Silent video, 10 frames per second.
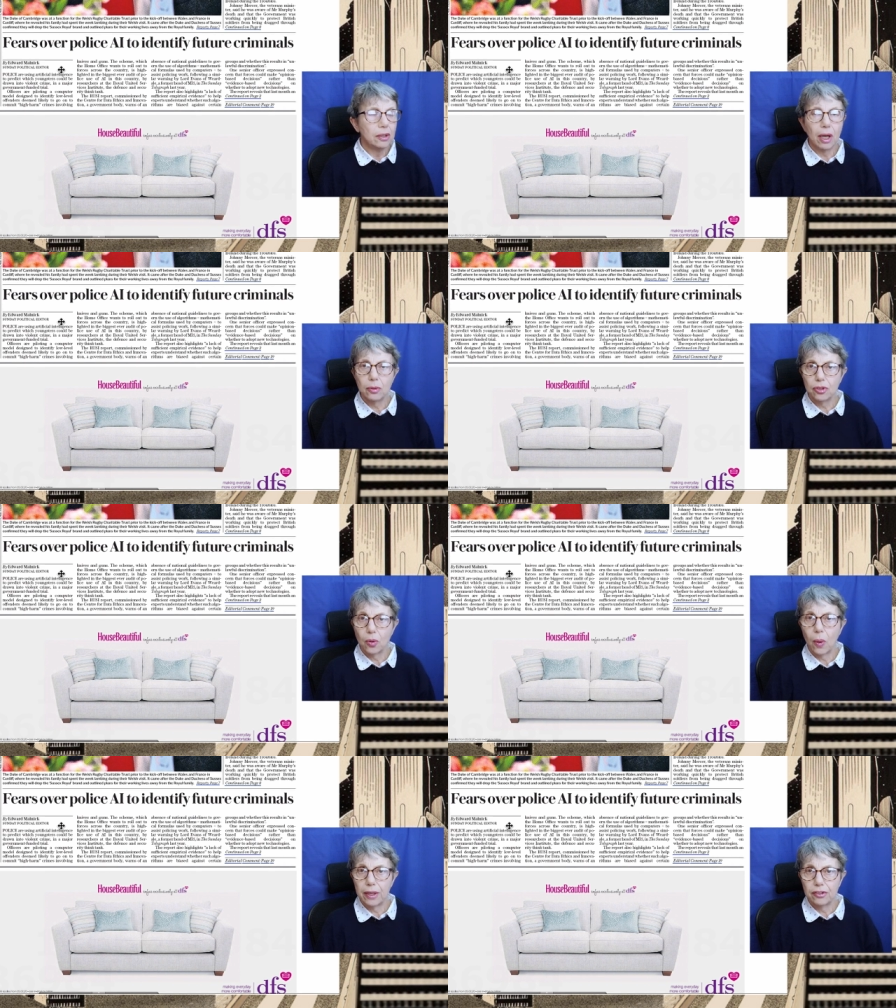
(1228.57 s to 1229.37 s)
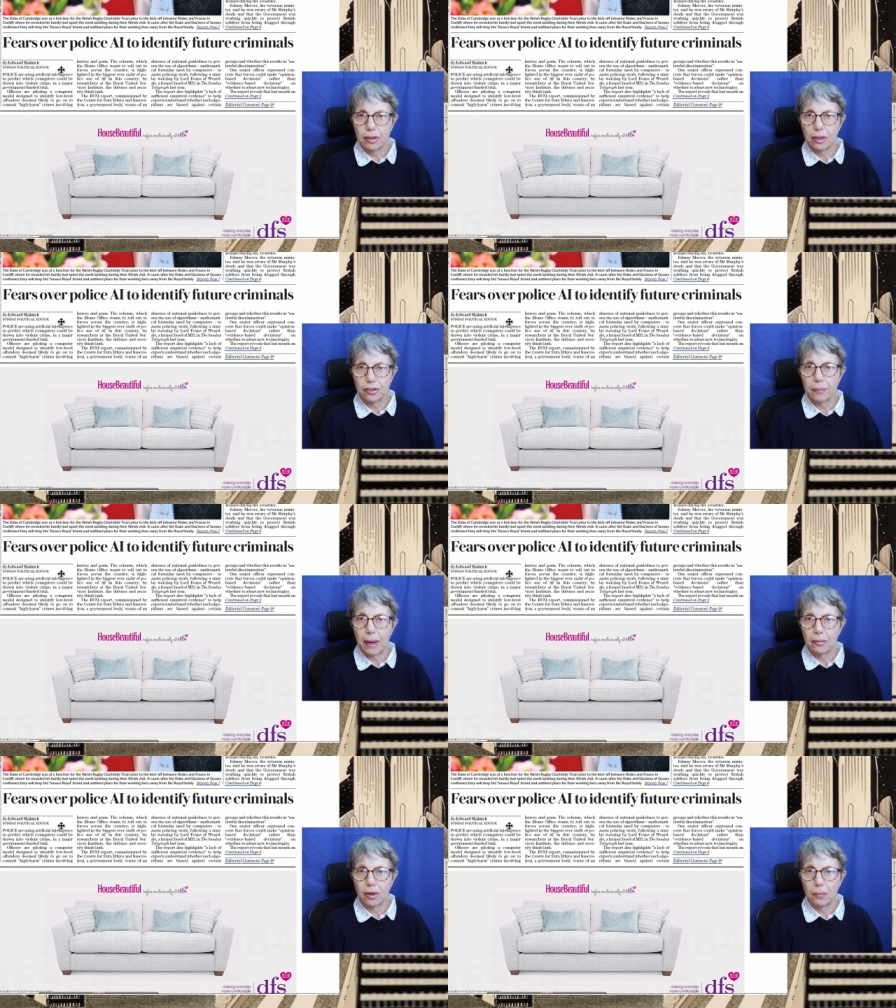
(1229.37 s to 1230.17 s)
knows quite a lot
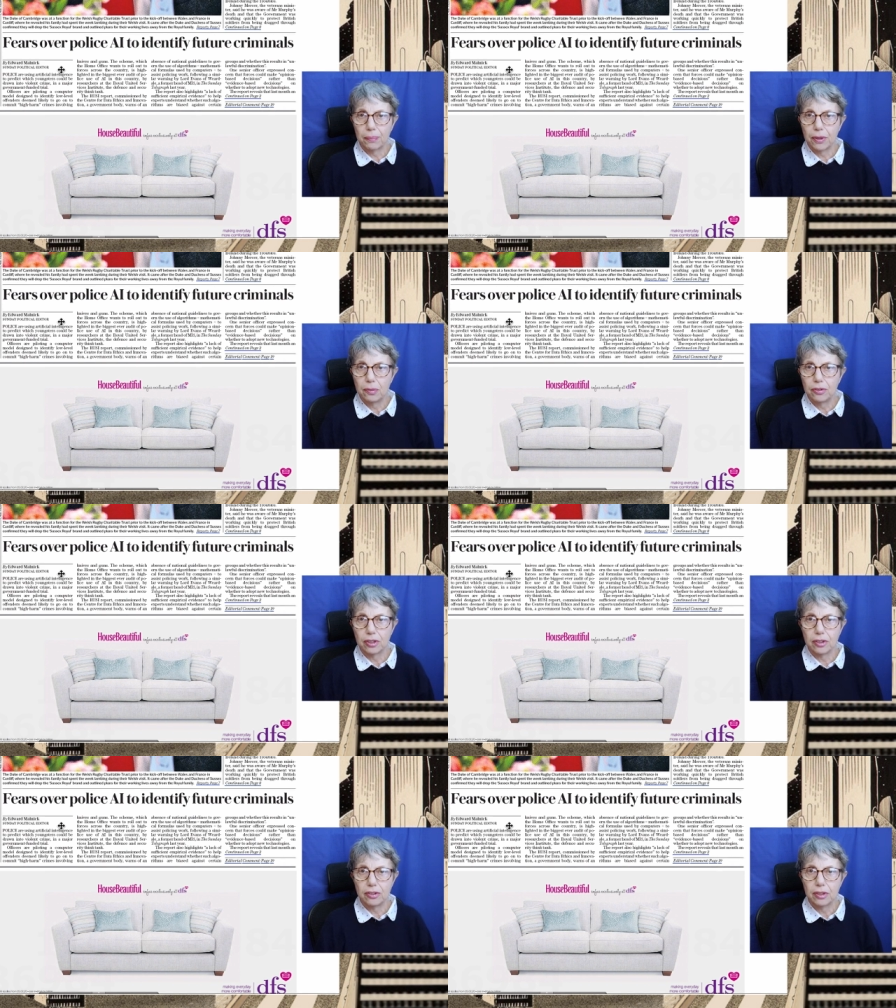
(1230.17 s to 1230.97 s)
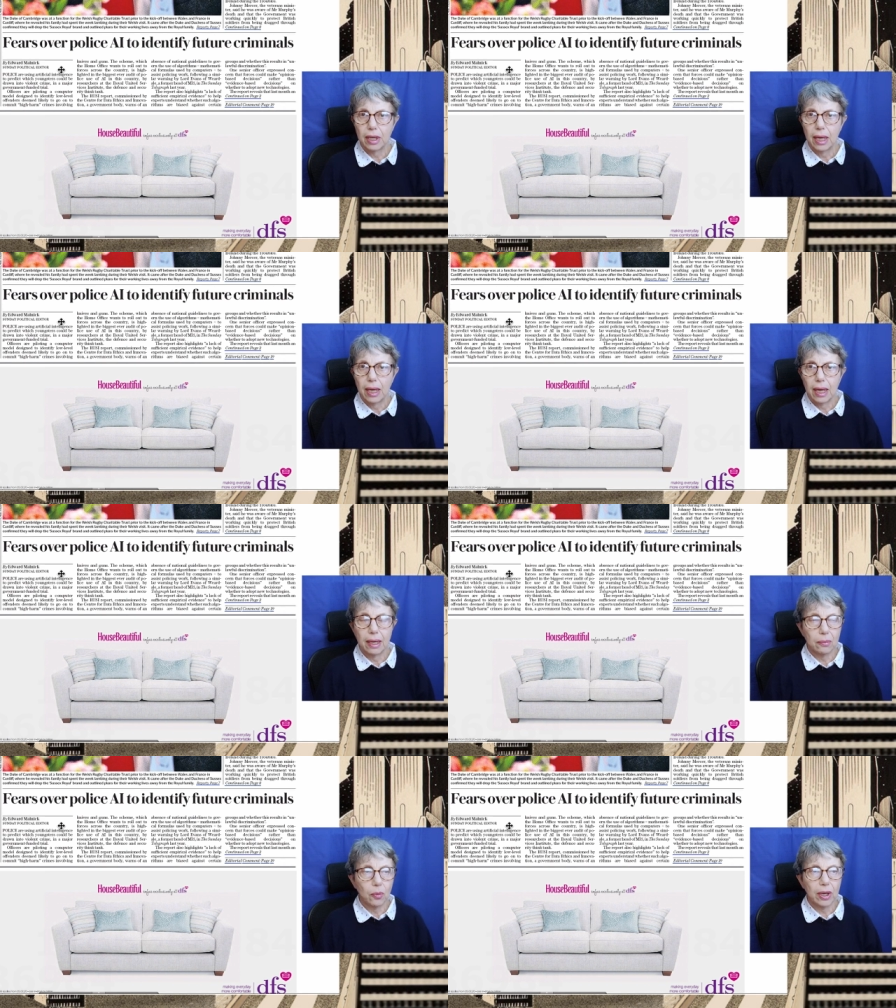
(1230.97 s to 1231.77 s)
about computers,
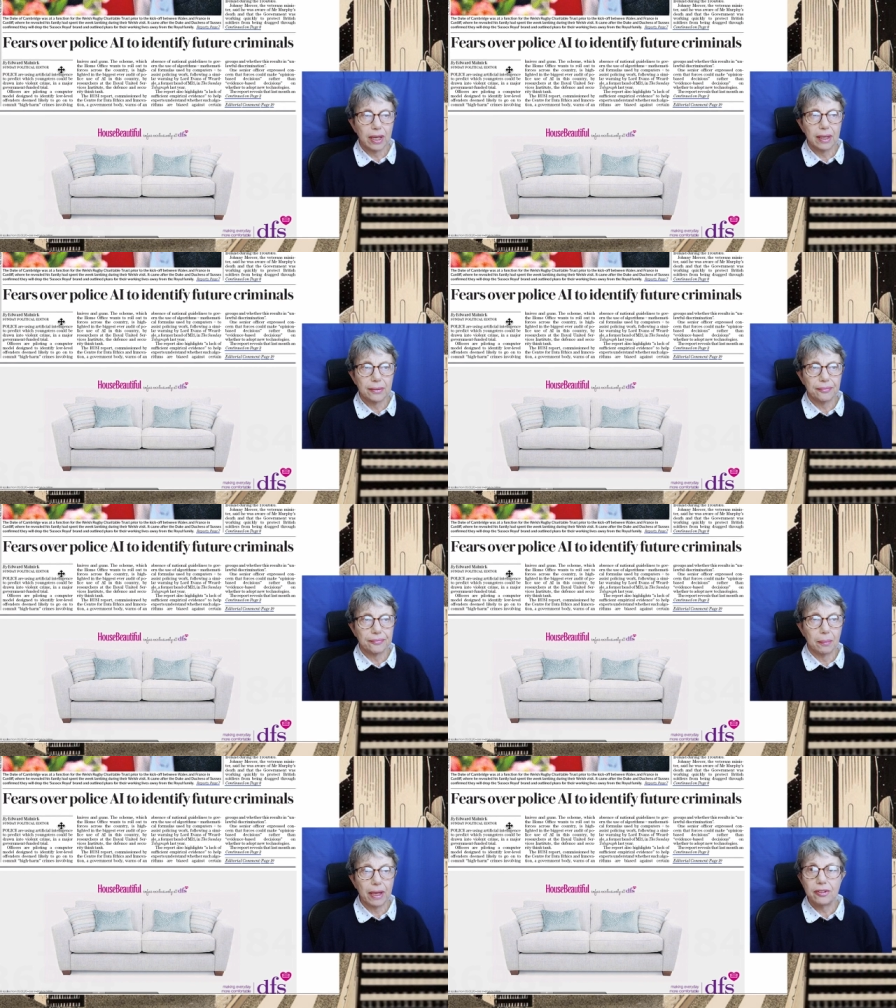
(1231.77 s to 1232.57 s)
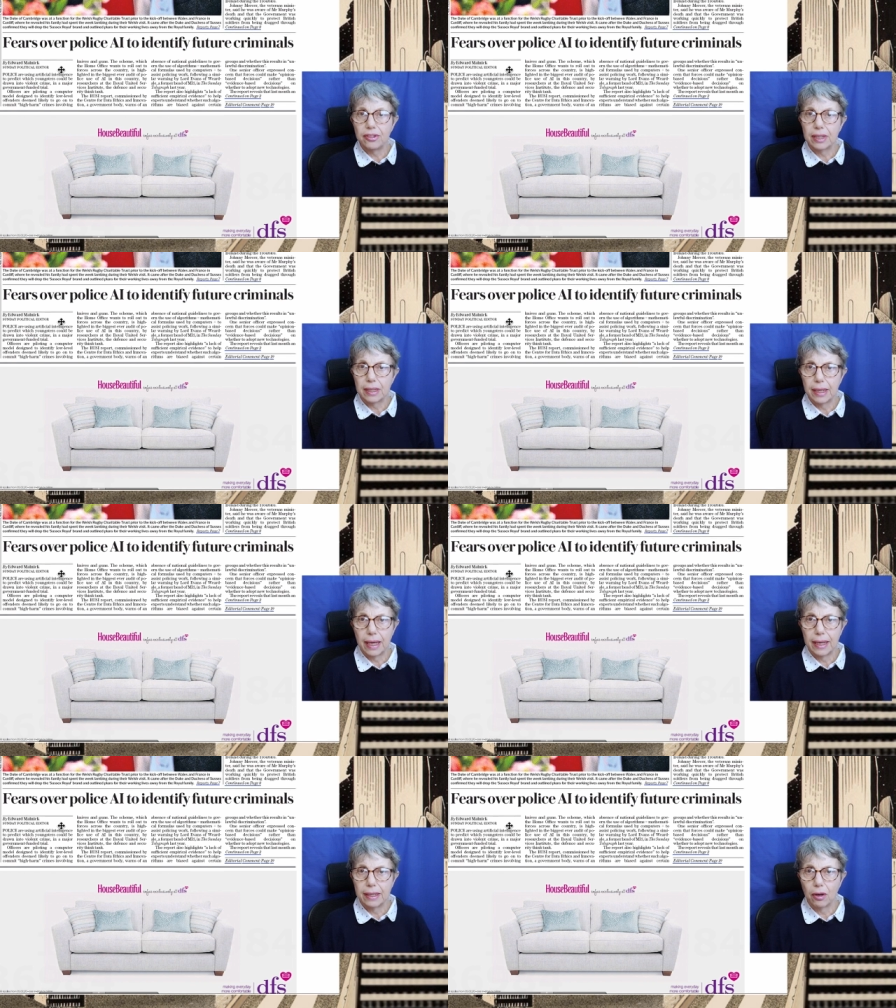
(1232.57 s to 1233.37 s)
um, we're
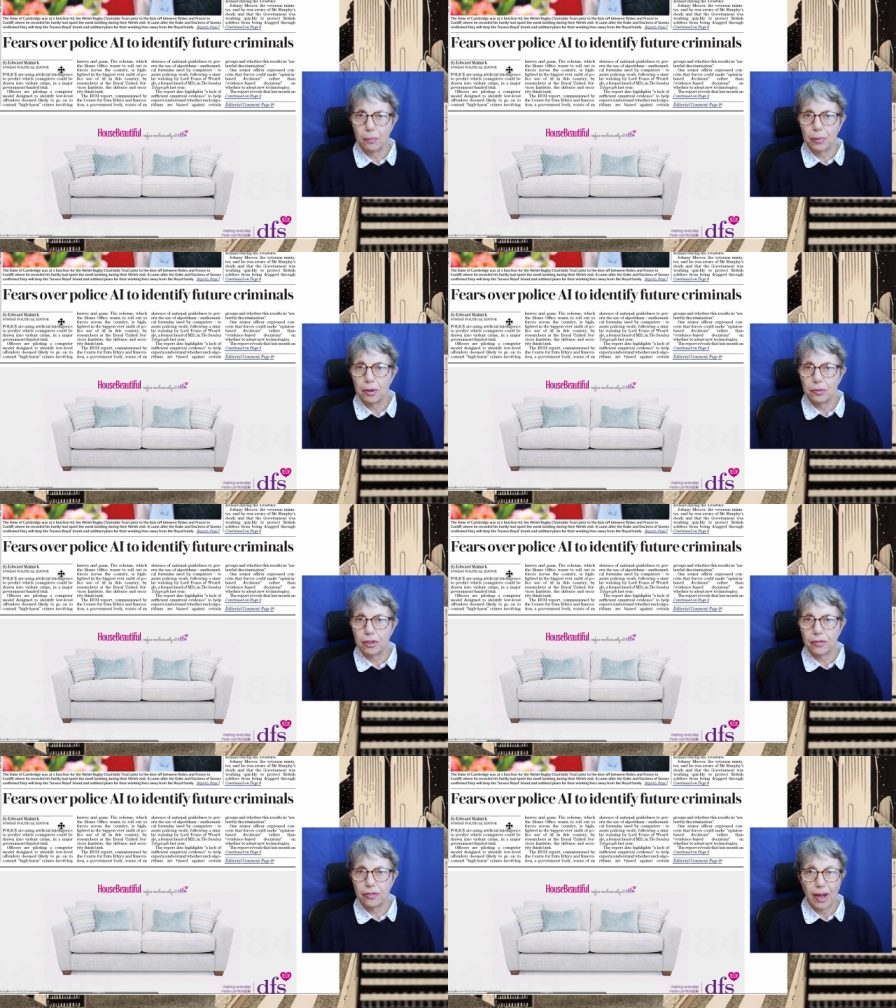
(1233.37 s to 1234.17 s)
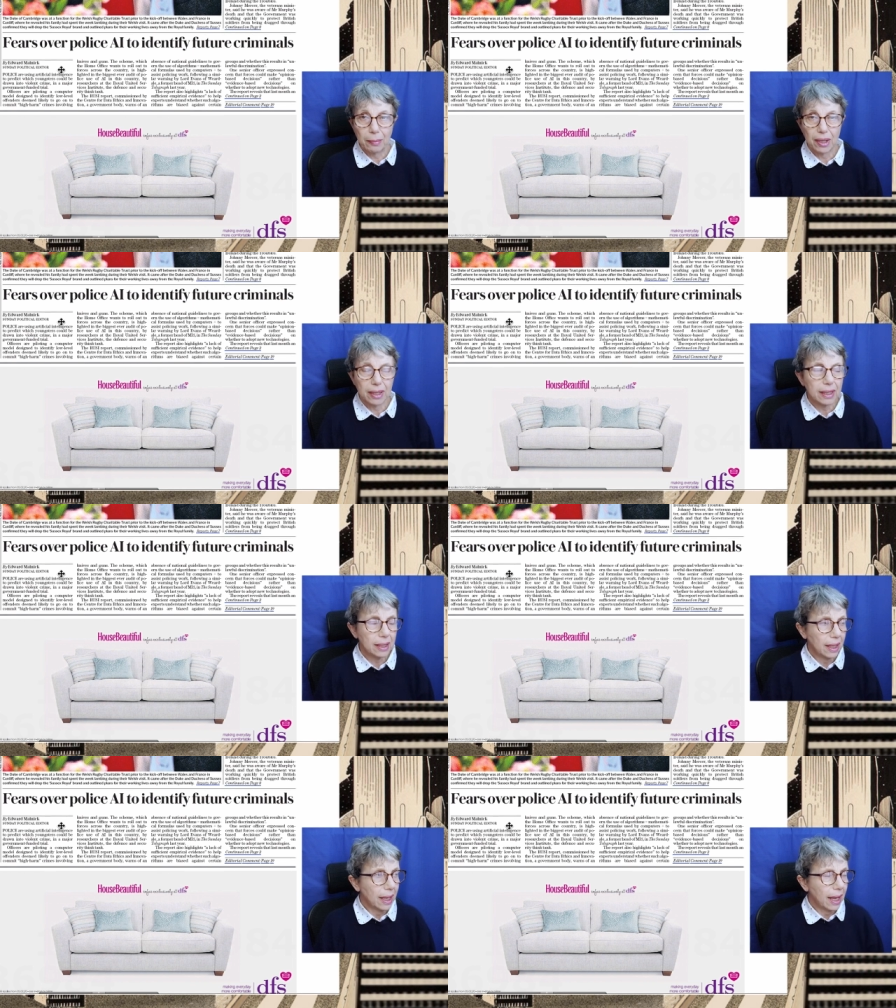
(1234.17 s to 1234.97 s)
basically a computer family.